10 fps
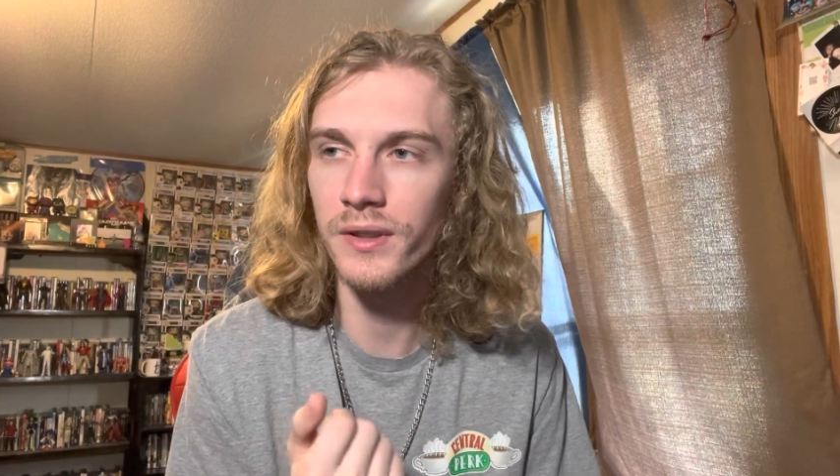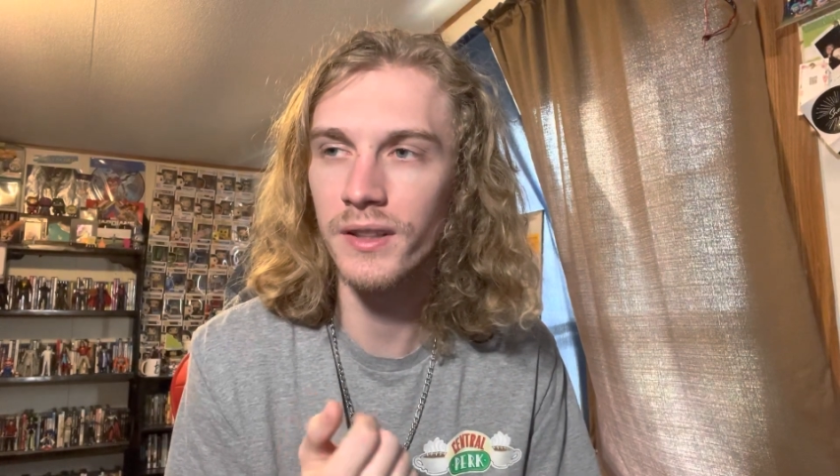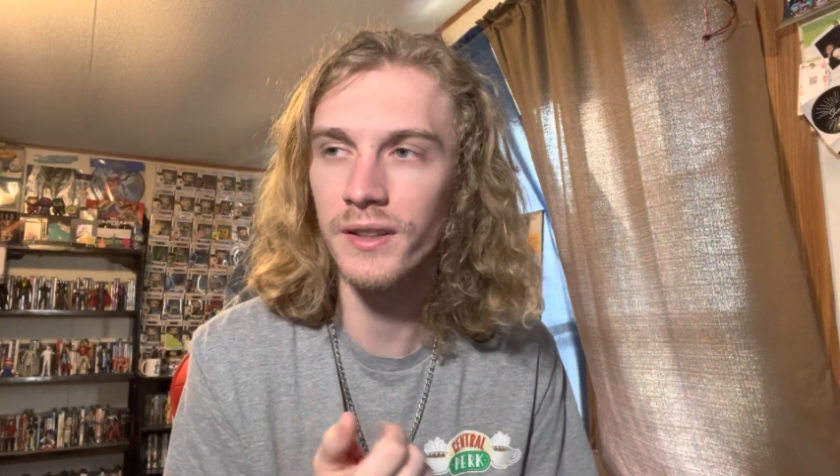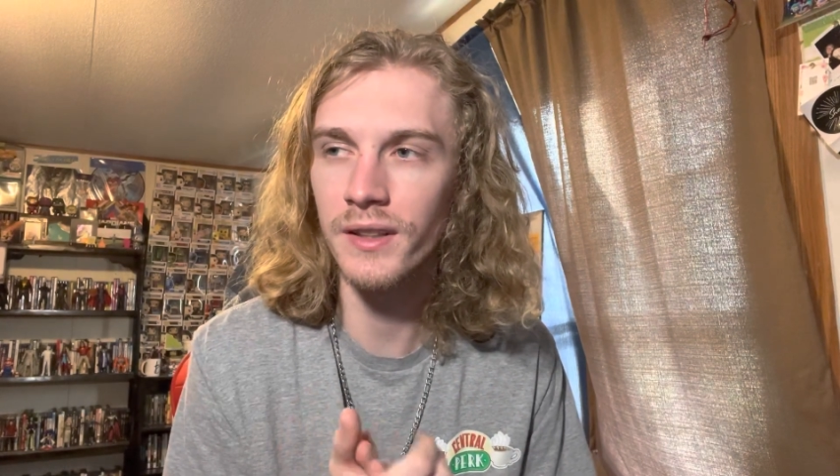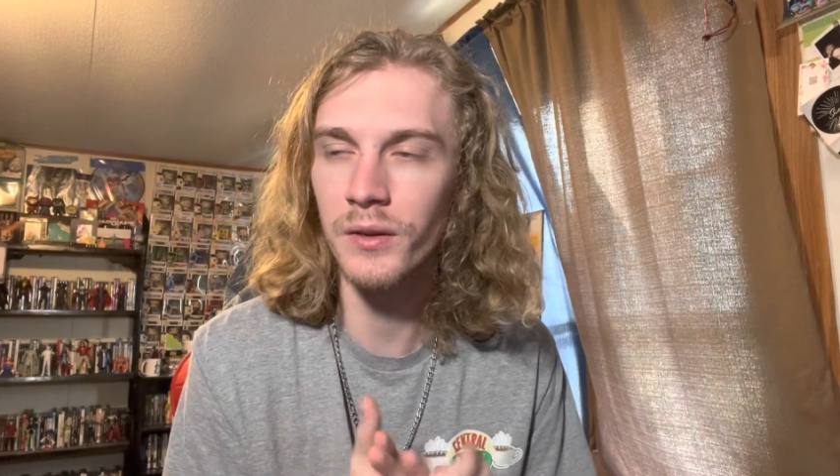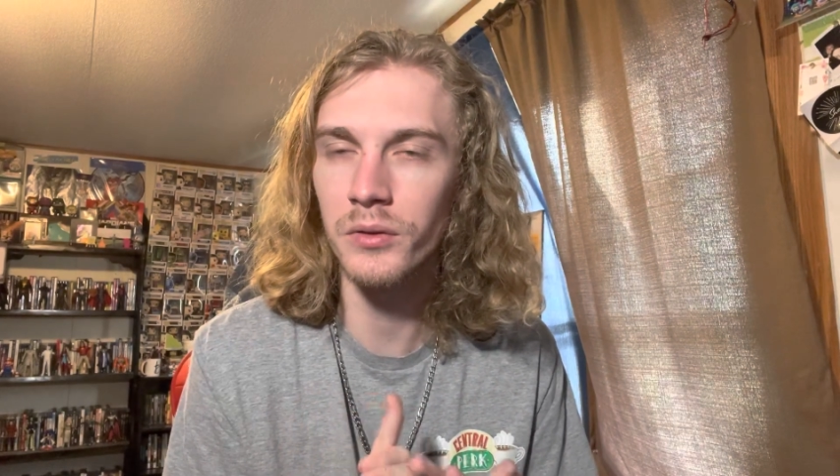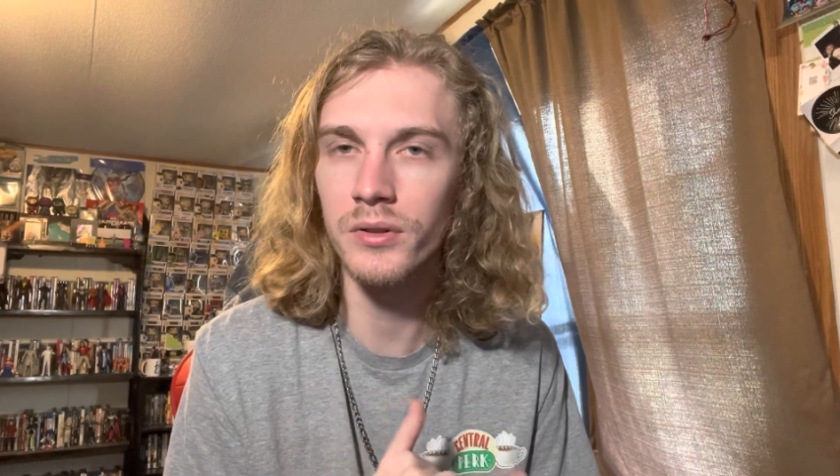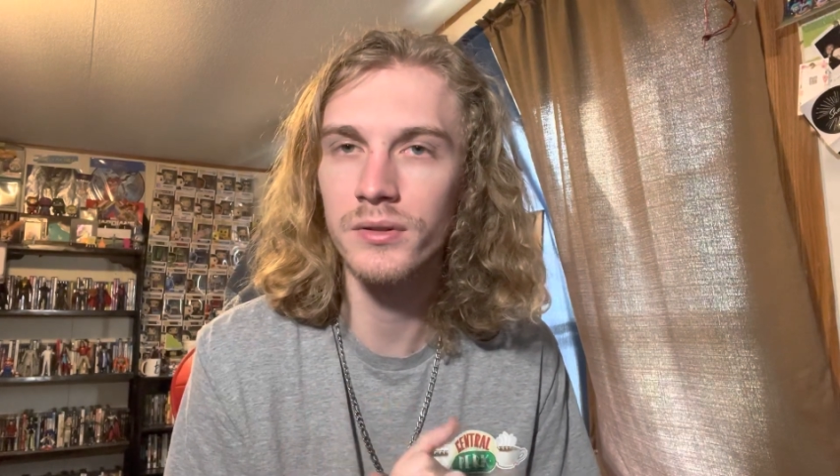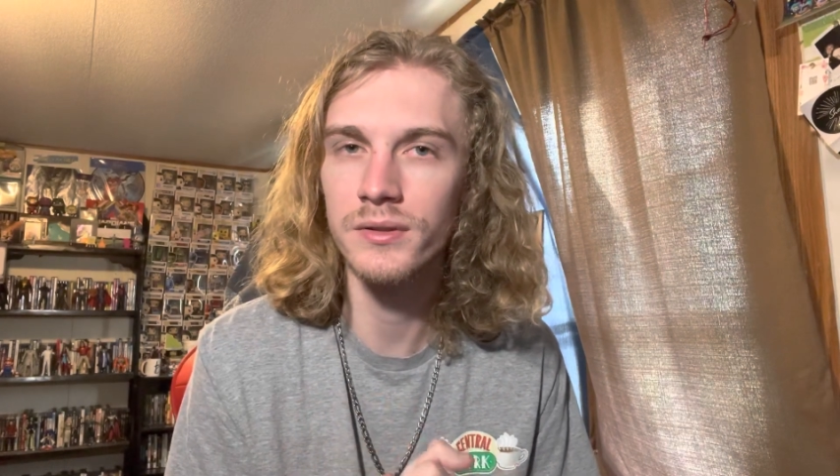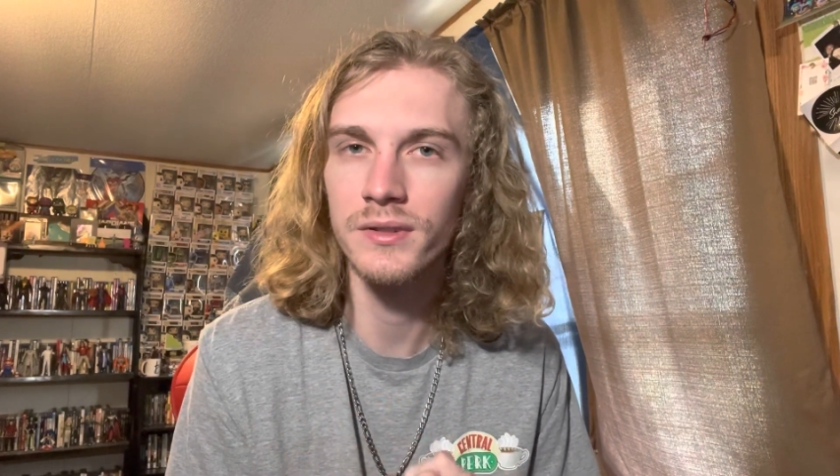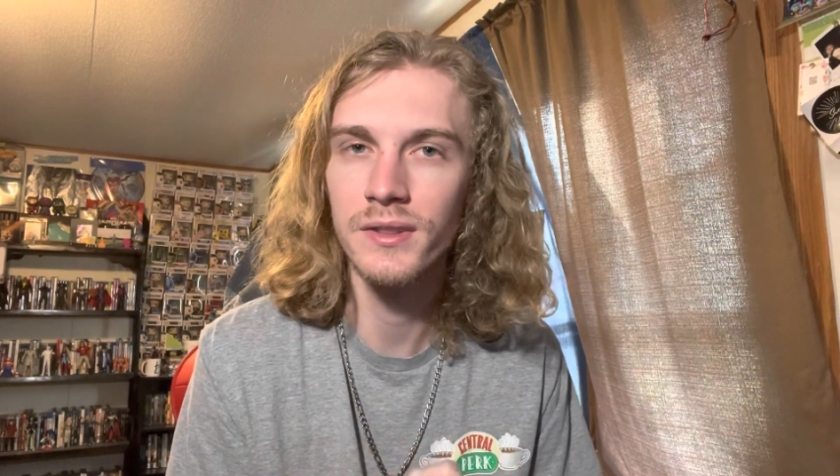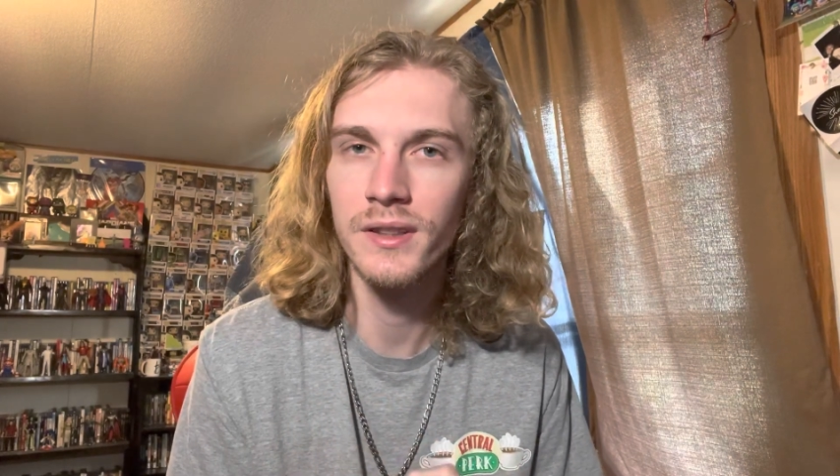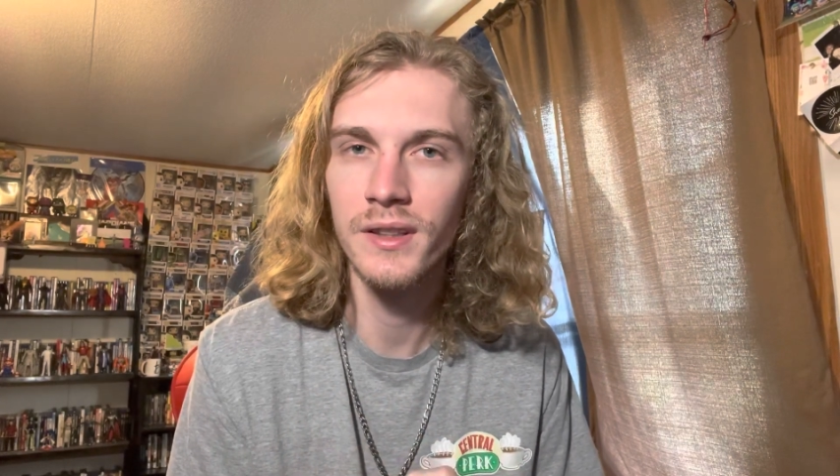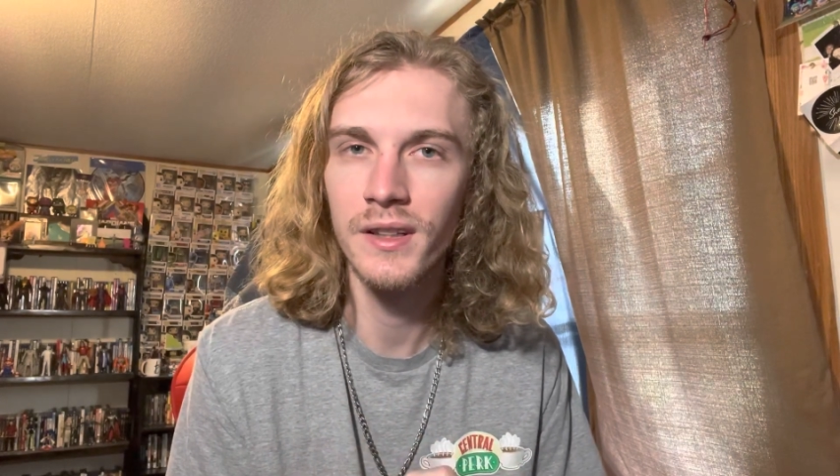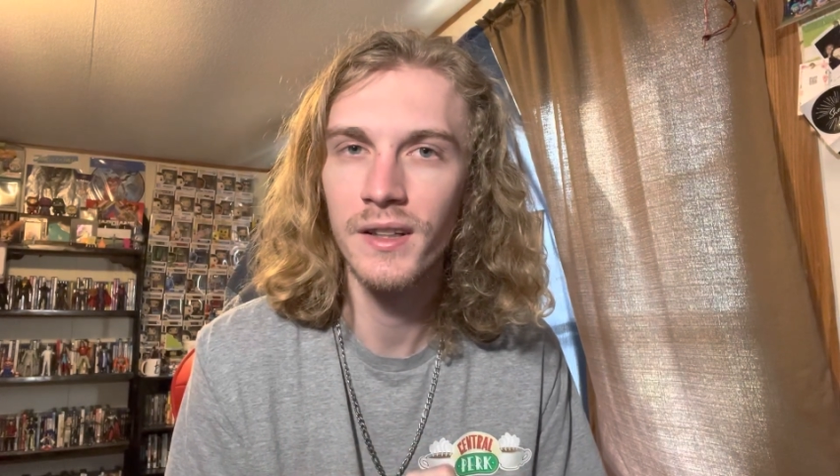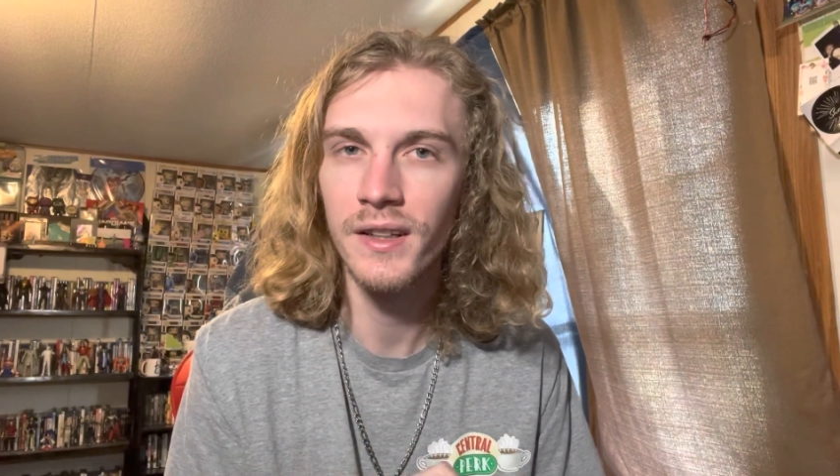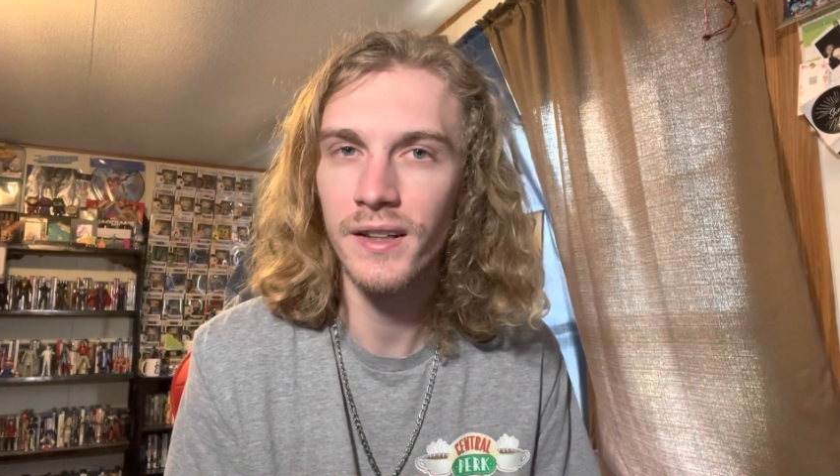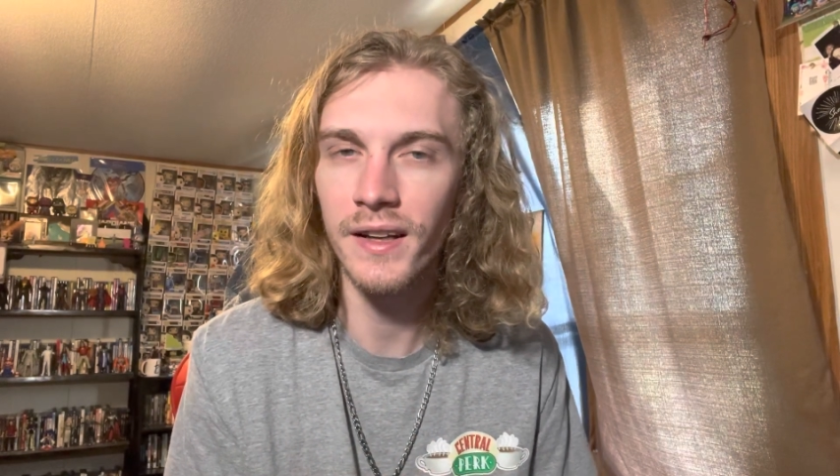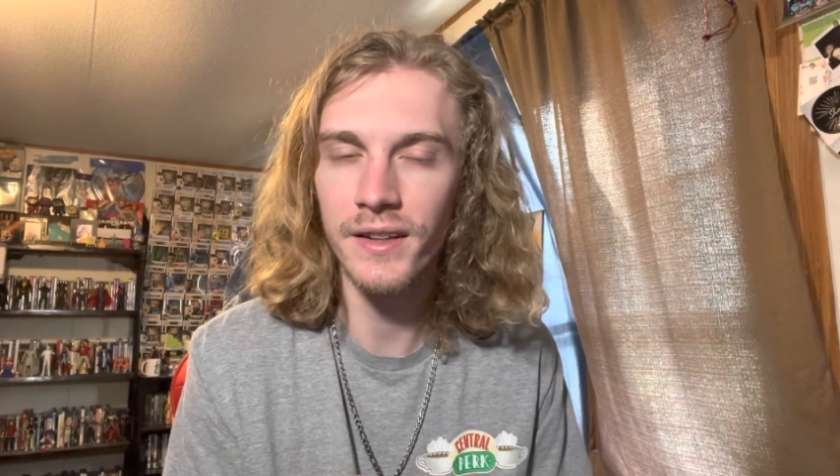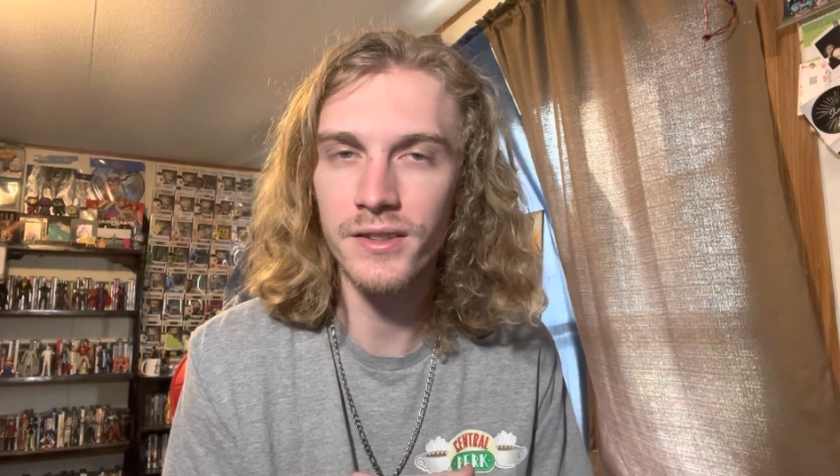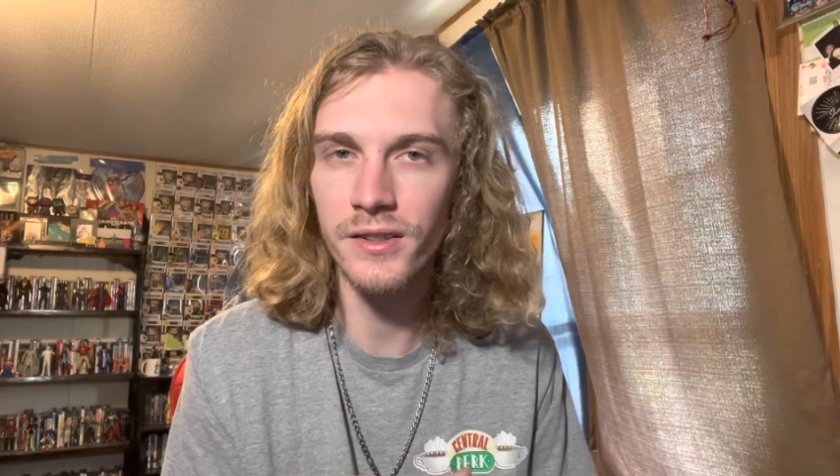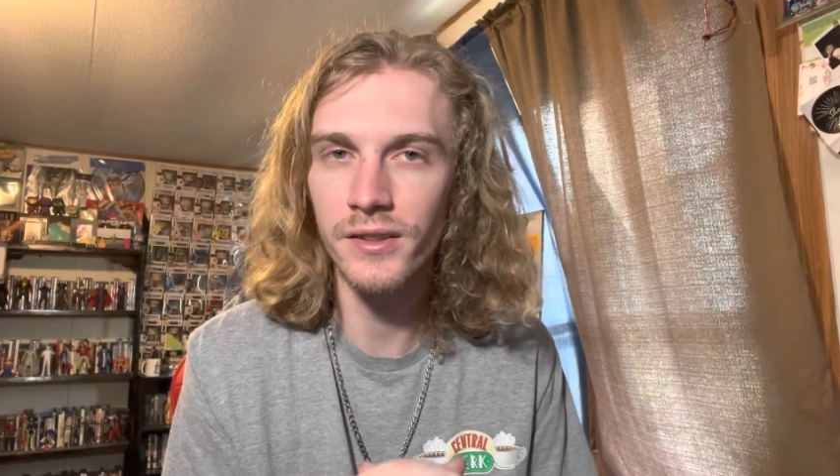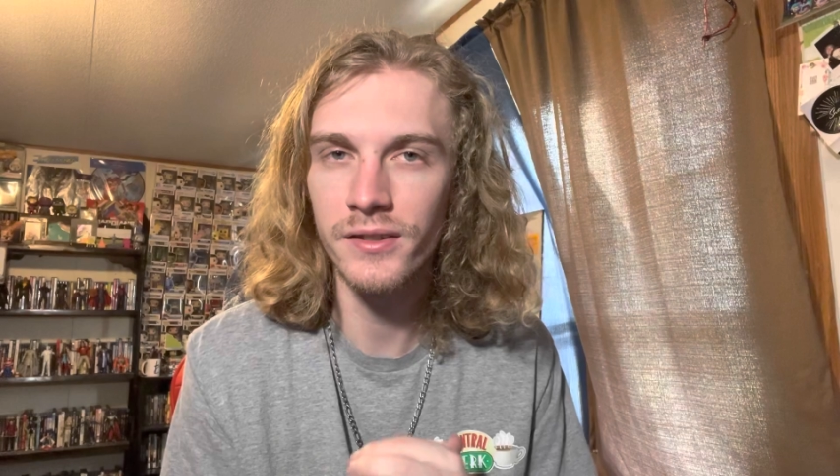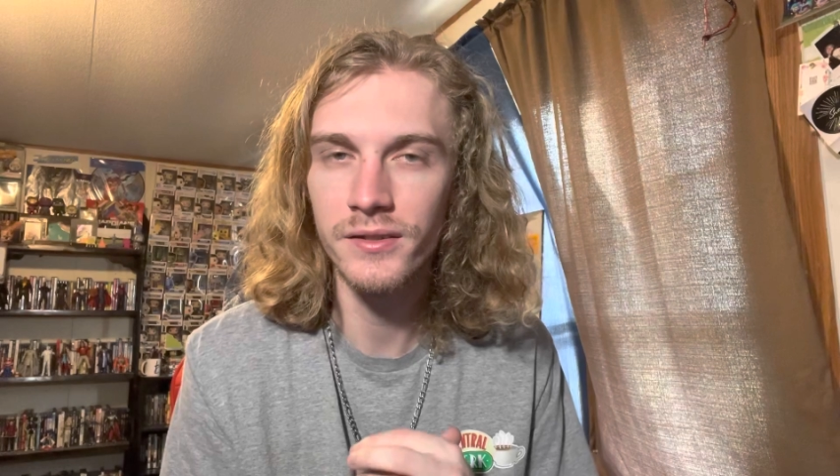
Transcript: and I will answer.